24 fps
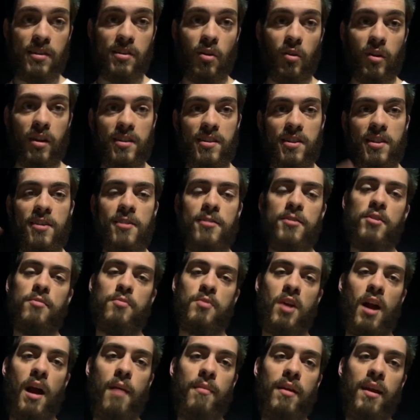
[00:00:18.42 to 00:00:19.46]
so consider
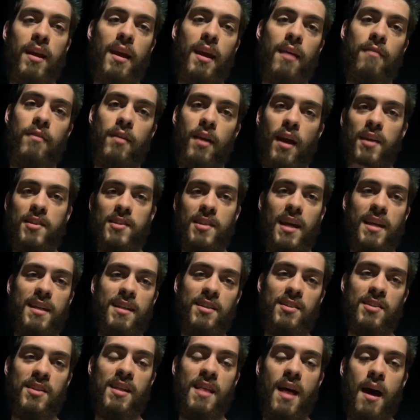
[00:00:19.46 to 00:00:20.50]
subscribing if you guys like
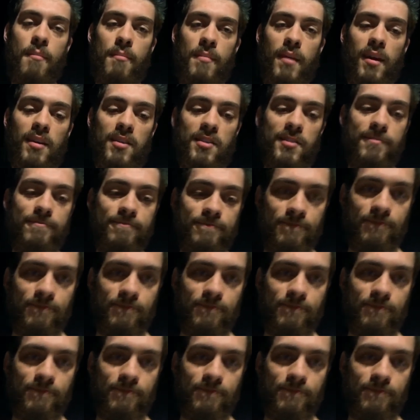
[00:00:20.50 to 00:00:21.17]
to see that mix.